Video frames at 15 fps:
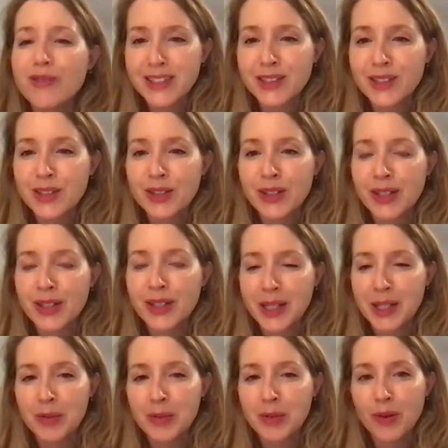in, in
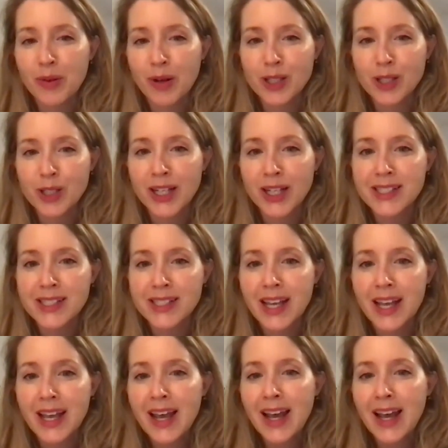IDB projects,